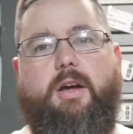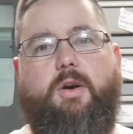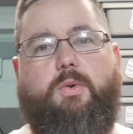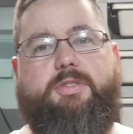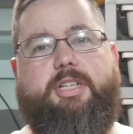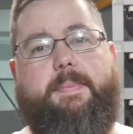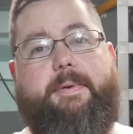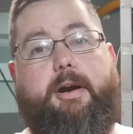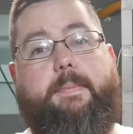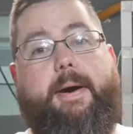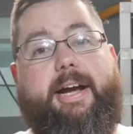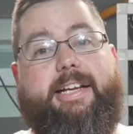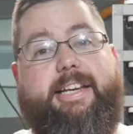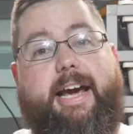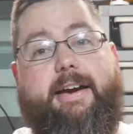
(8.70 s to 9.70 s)
What's up,
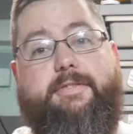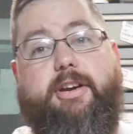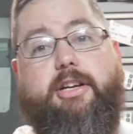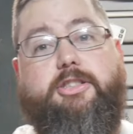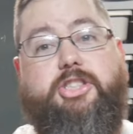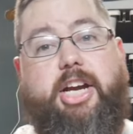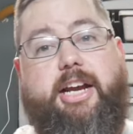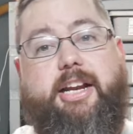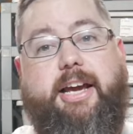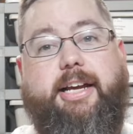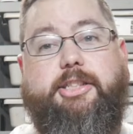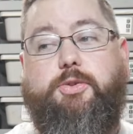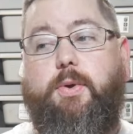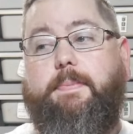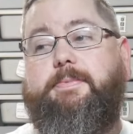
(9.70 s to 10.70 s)
everybody? Dave here,
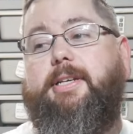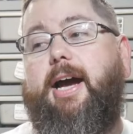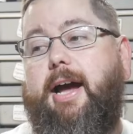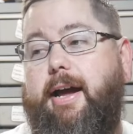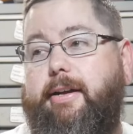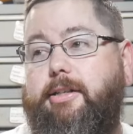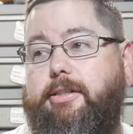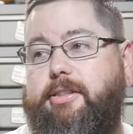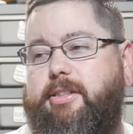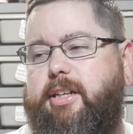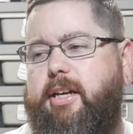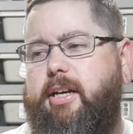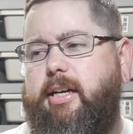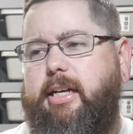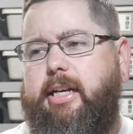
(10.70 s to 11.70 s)
JDH Reptiles.
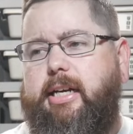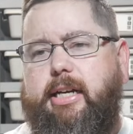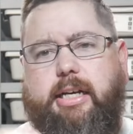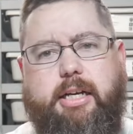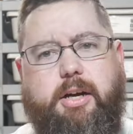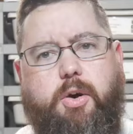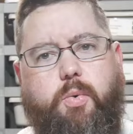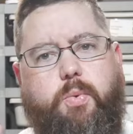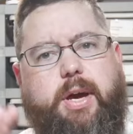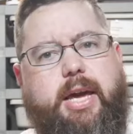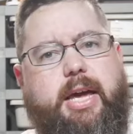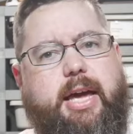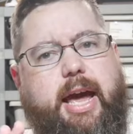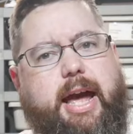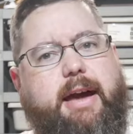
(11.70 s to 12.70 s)

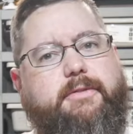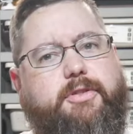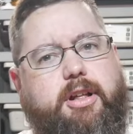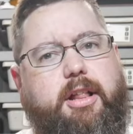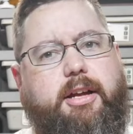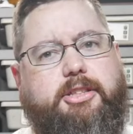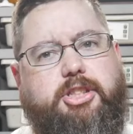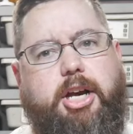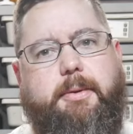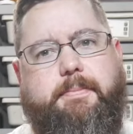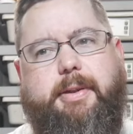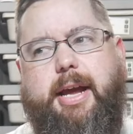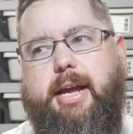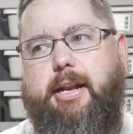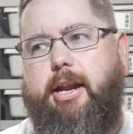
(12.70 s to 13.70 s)
We have clutch
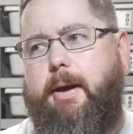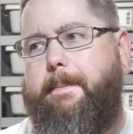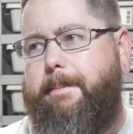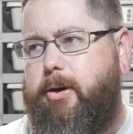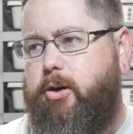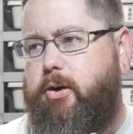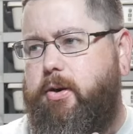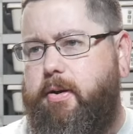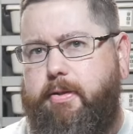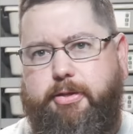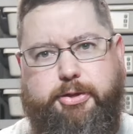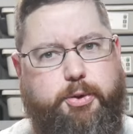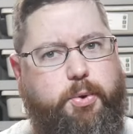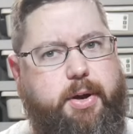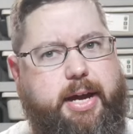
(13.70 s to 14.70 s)
update number
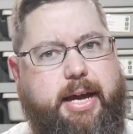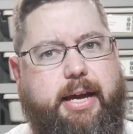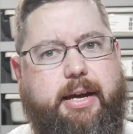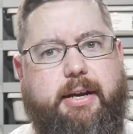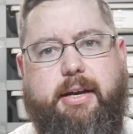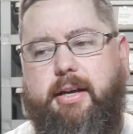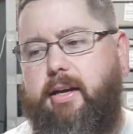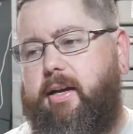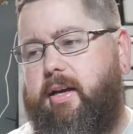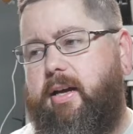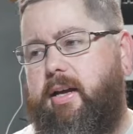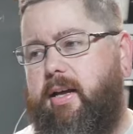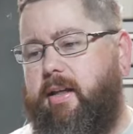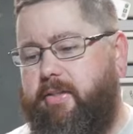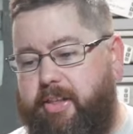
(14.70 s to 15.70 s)
3.
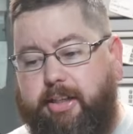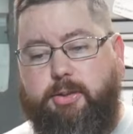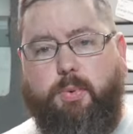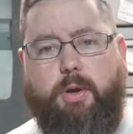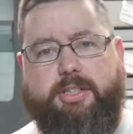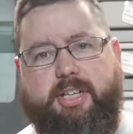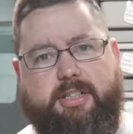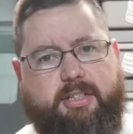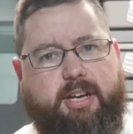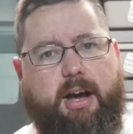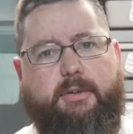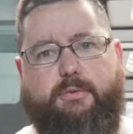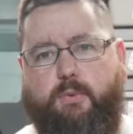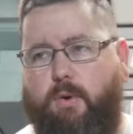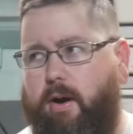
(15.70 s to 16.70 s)
This was a
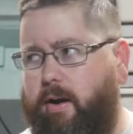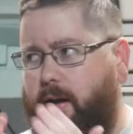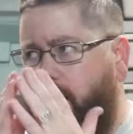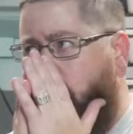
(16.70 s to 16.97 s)
tough one.